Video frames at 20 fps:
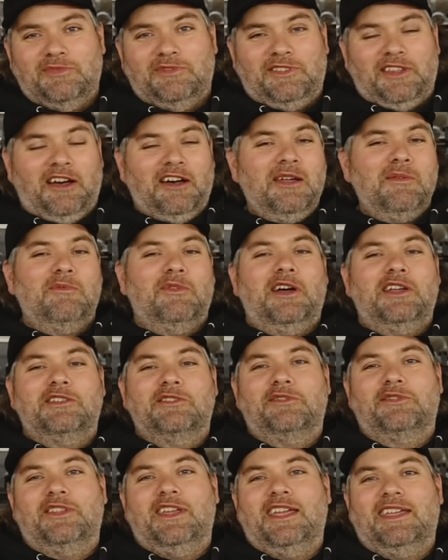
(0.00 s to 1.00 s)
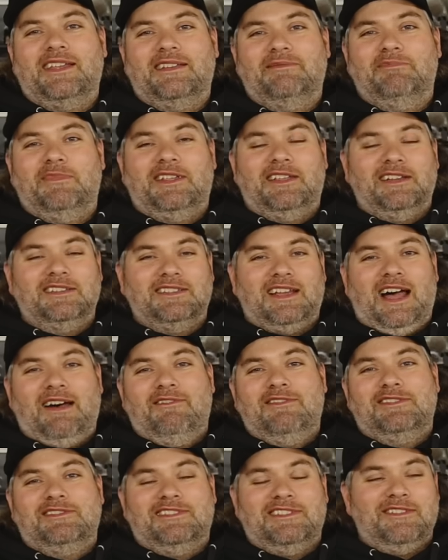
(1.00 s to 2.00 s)
Tell him what you're thinking because
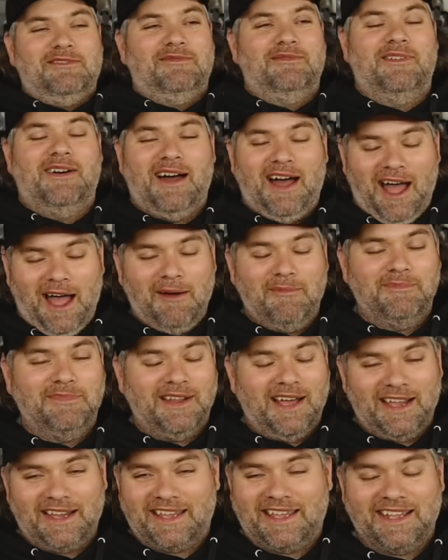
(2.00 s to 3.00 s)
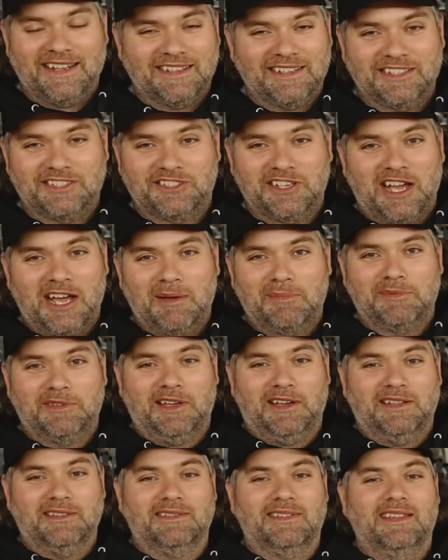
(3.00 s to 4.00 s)
obviously I'm not getting the job
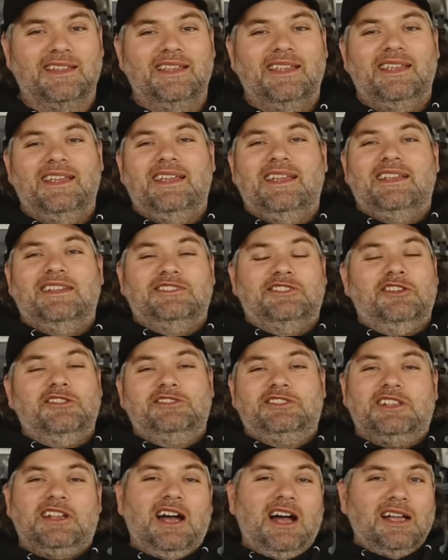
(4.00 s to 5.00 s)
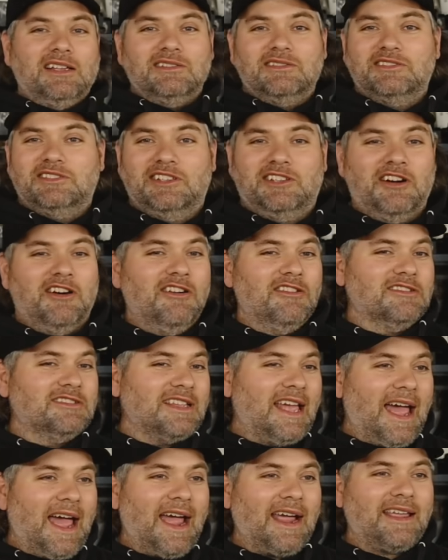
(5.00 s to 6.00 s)
done. So she does. She calls
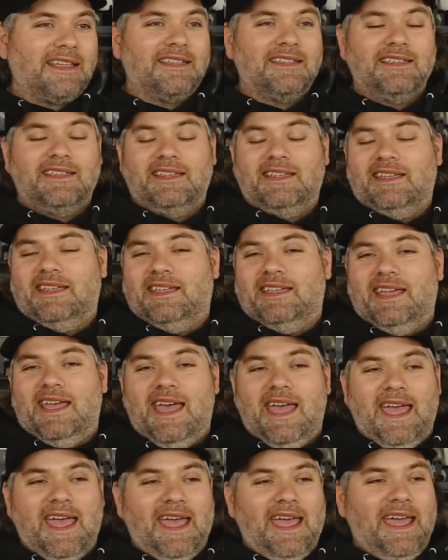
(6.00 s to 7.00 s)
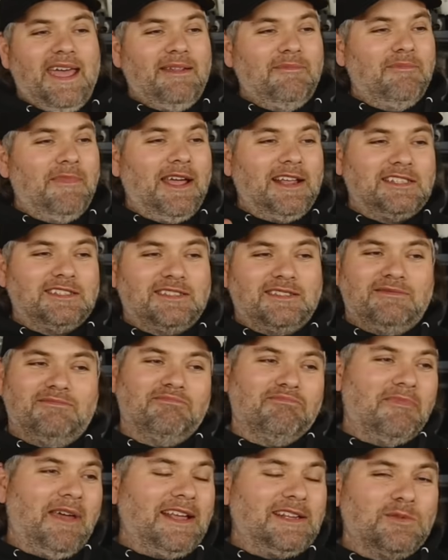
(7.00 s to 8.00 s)
Zach and
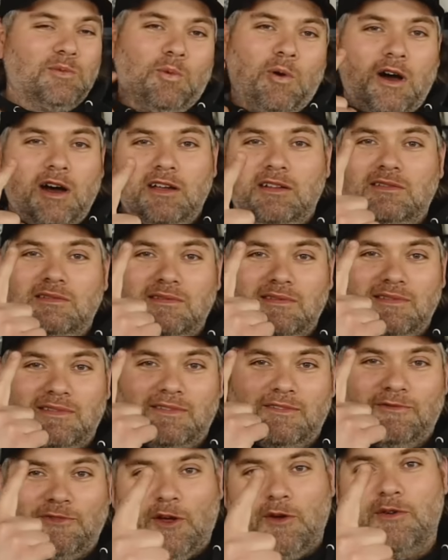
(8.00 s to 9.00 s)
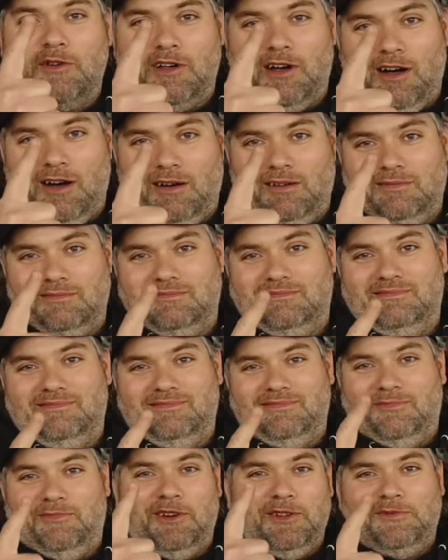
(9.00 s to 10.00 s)
makes one phone call.
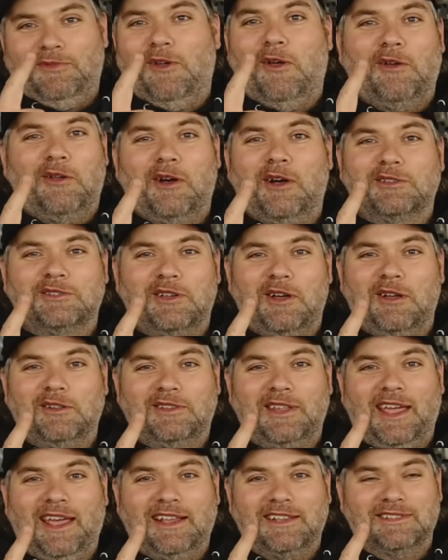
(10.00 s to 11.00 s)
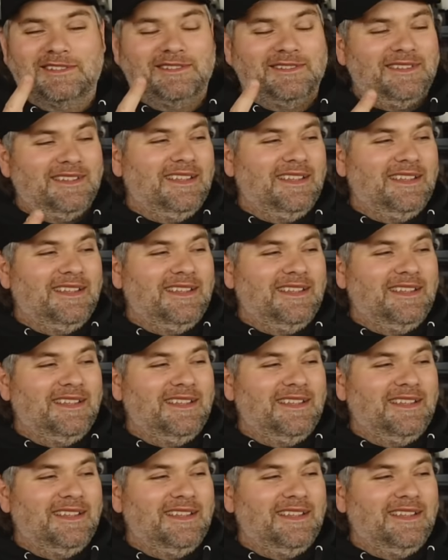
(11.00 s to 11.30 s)
One phone call is all it takes.